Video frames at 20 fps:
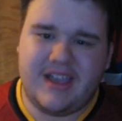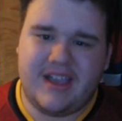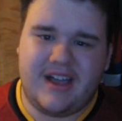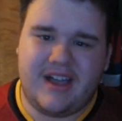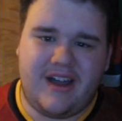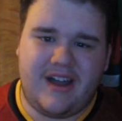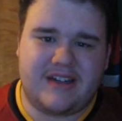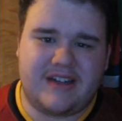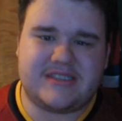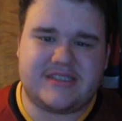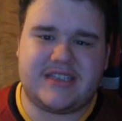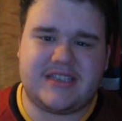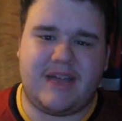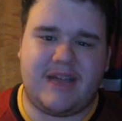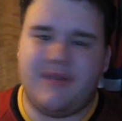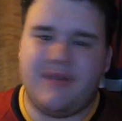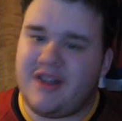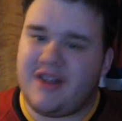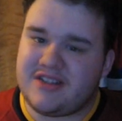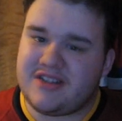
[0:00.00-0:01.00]
Honestly,
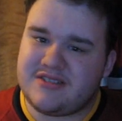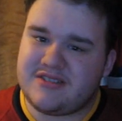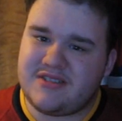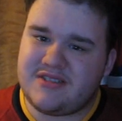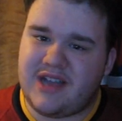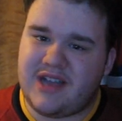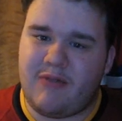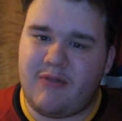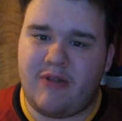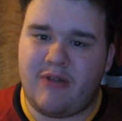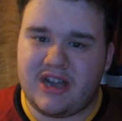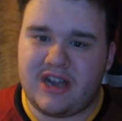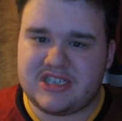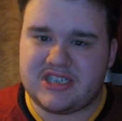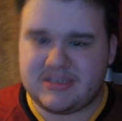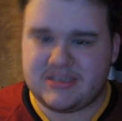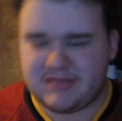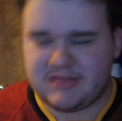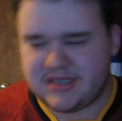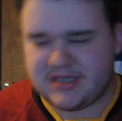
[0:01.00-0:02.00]
I'll be honest with you. I
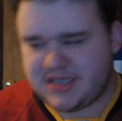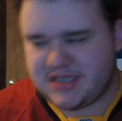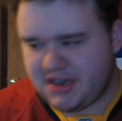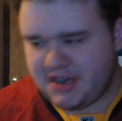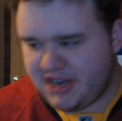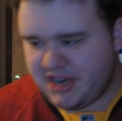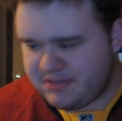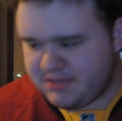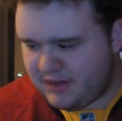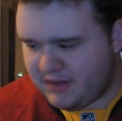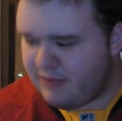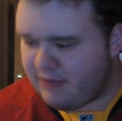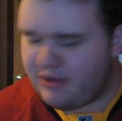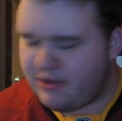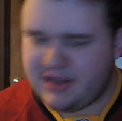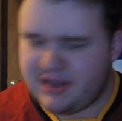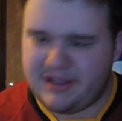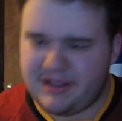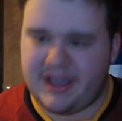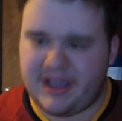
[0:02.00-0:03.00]
watched some of the series, but I
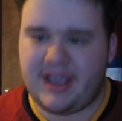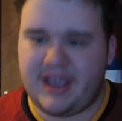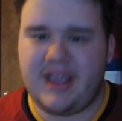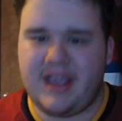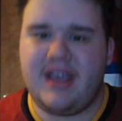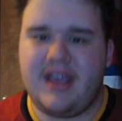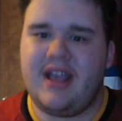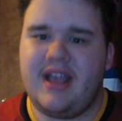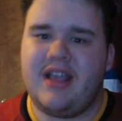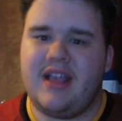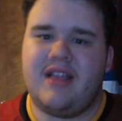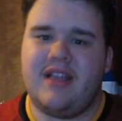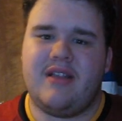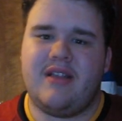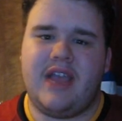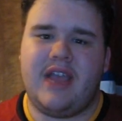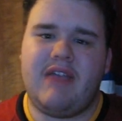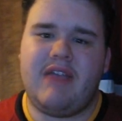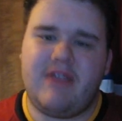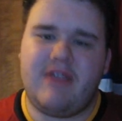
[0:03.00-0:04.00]
wasn't like
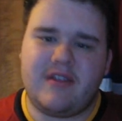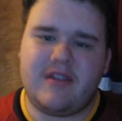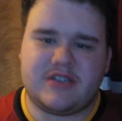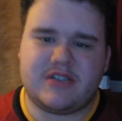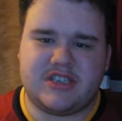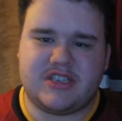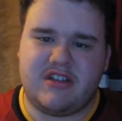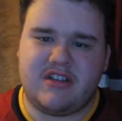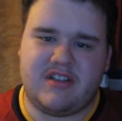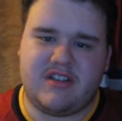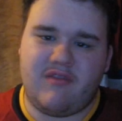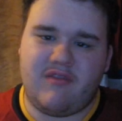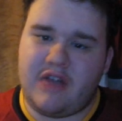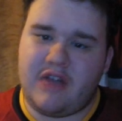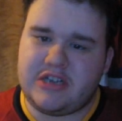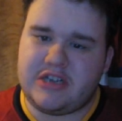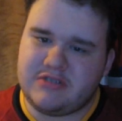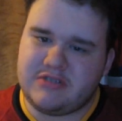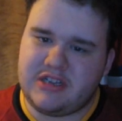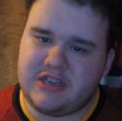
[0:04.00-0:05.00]
every other series I
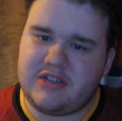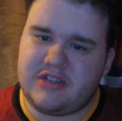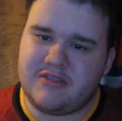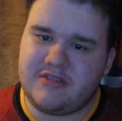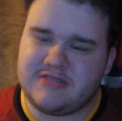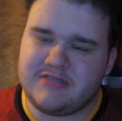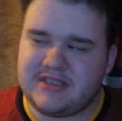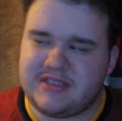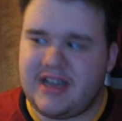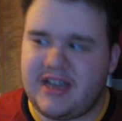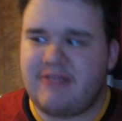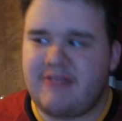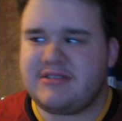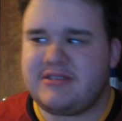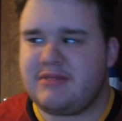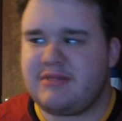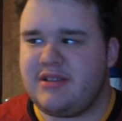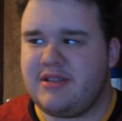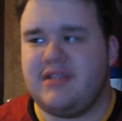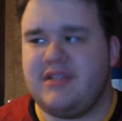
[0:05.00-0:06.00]
watched really closely. That
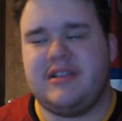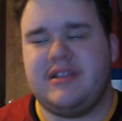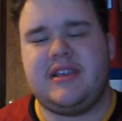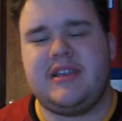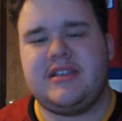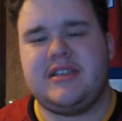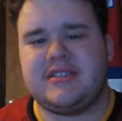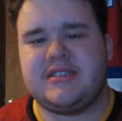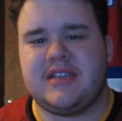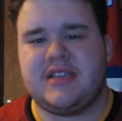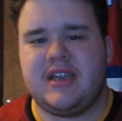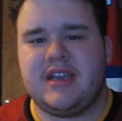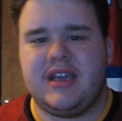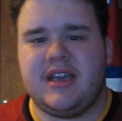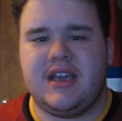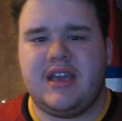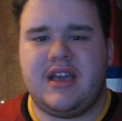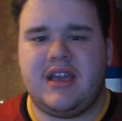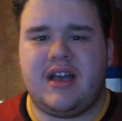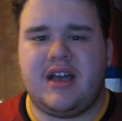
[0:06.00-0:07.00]
one's probably the least.
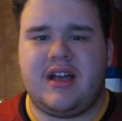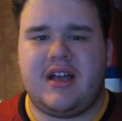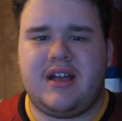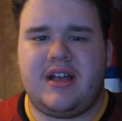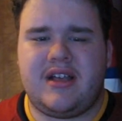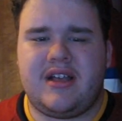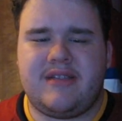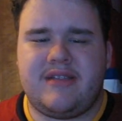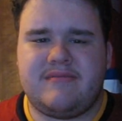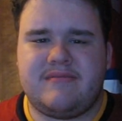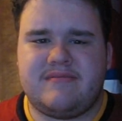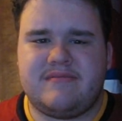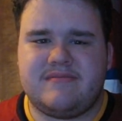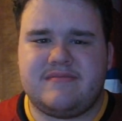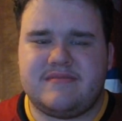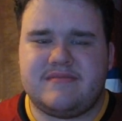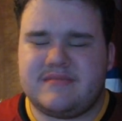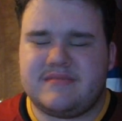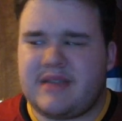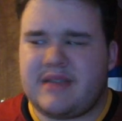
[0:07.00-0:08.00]

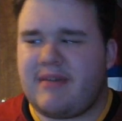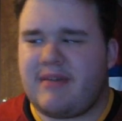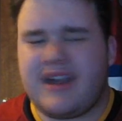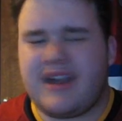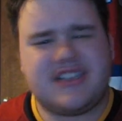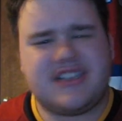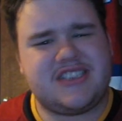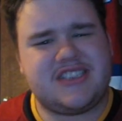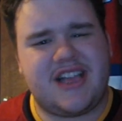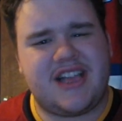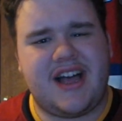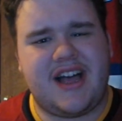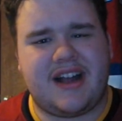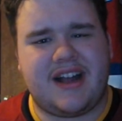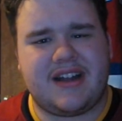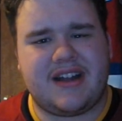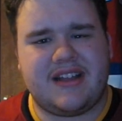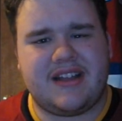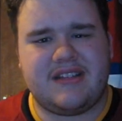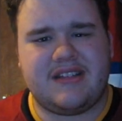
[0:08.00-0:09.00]
I'm kind of
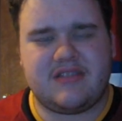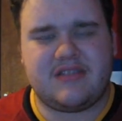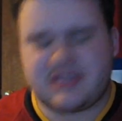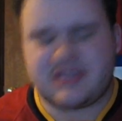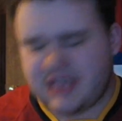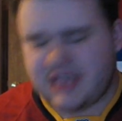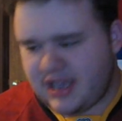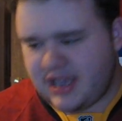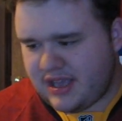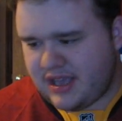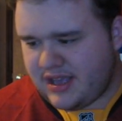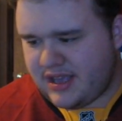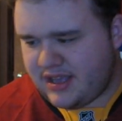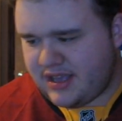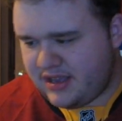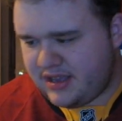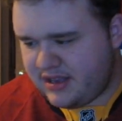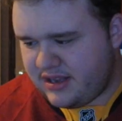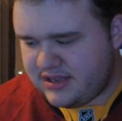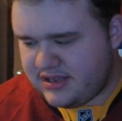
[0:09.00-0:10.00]
shocked. It looks like
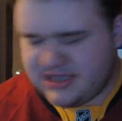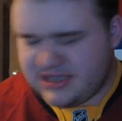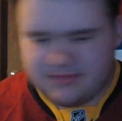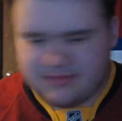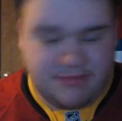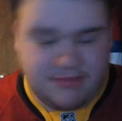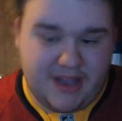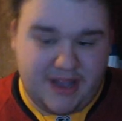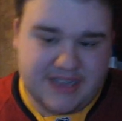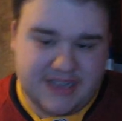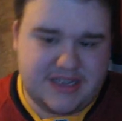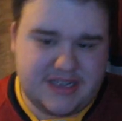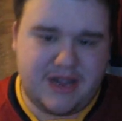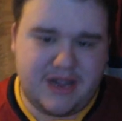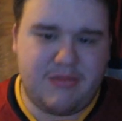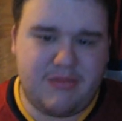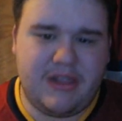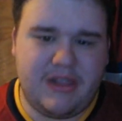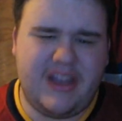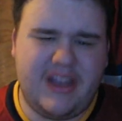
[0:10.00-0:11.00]
just Boston
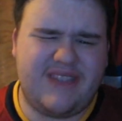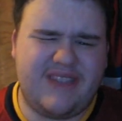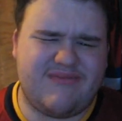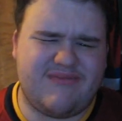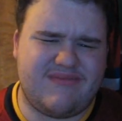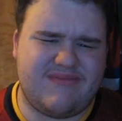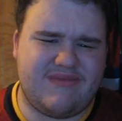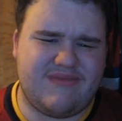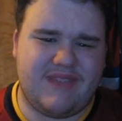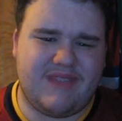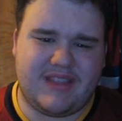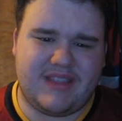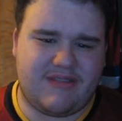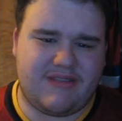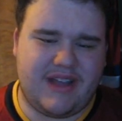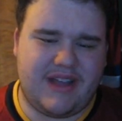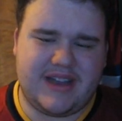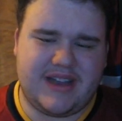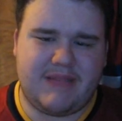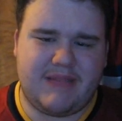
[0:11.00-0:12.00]
outplayed them at the
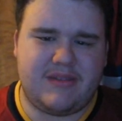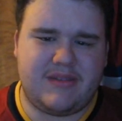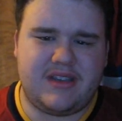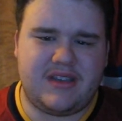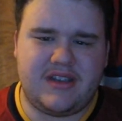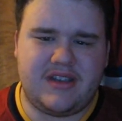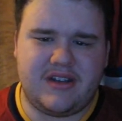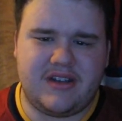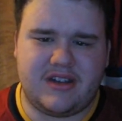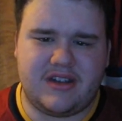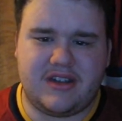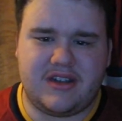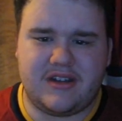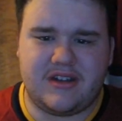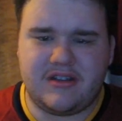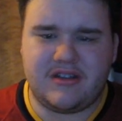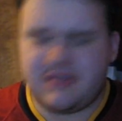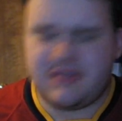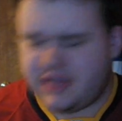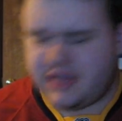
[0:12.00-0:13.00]
right time of the year,
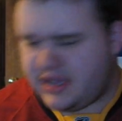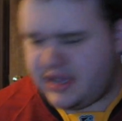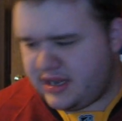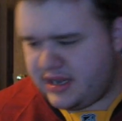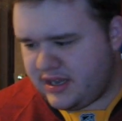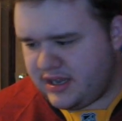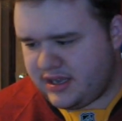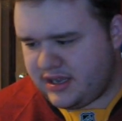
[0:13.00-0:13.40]
and